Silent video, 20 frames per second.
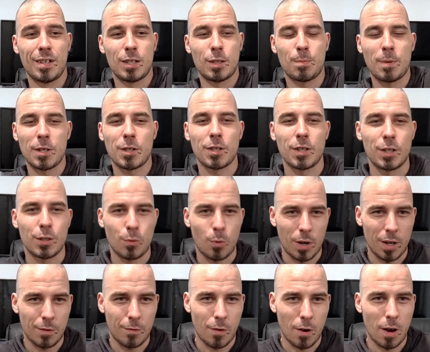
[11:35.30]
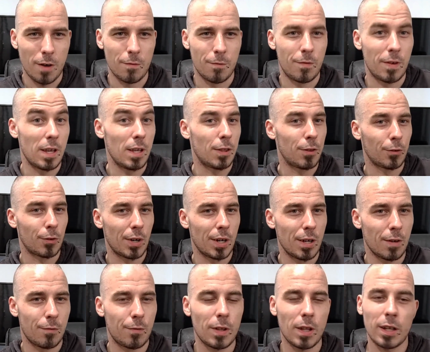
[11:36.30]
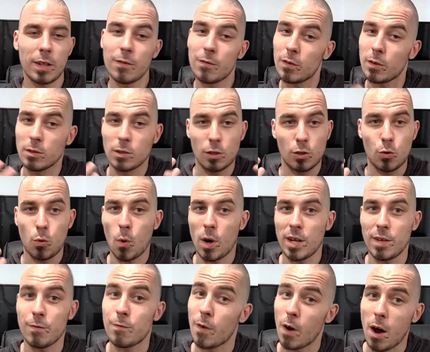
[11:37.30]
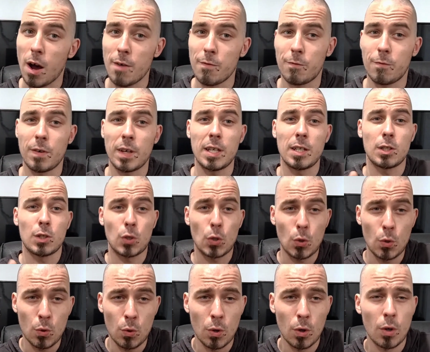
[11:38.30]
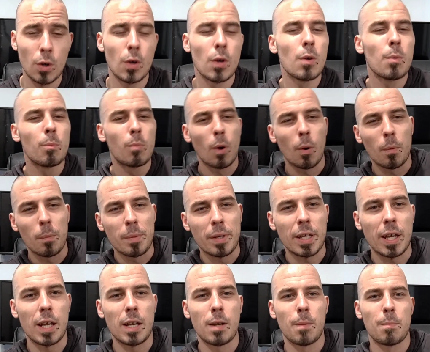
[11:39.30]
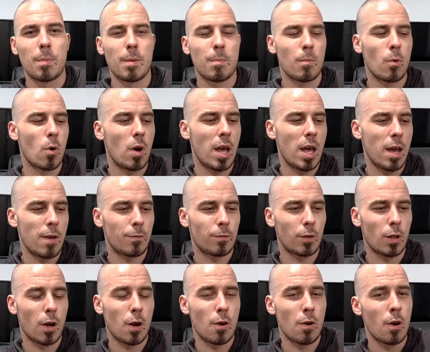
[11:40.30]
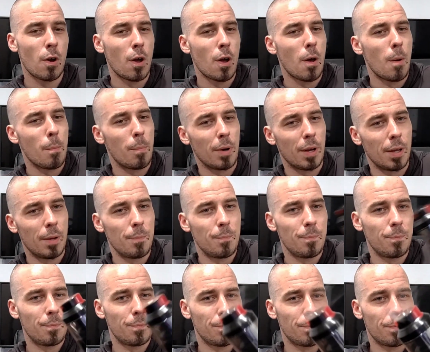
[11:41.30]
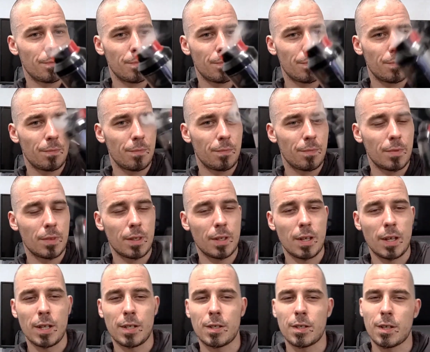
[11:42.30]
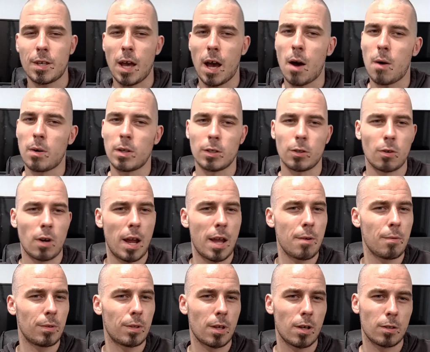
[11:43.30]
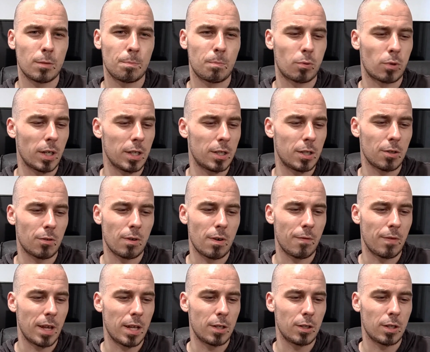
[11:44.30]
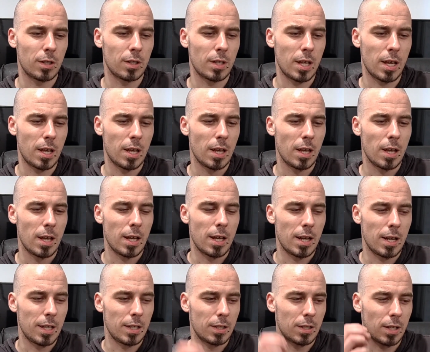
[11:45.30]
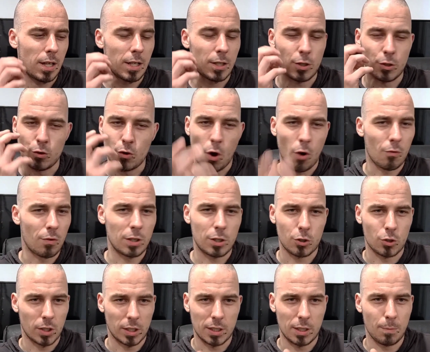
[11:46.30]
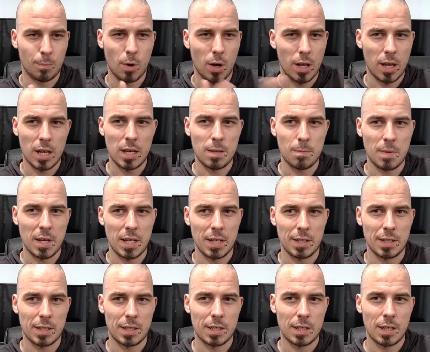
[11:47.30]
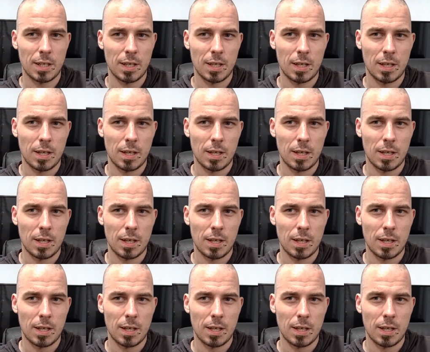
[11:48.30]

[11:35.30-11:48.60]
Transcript: Especially a 25 V3. I feel like if there was a 25 V2, probably be getting a bit more airflow, but it's going great with those Preacher Revenge in there. It's not restricted by any means,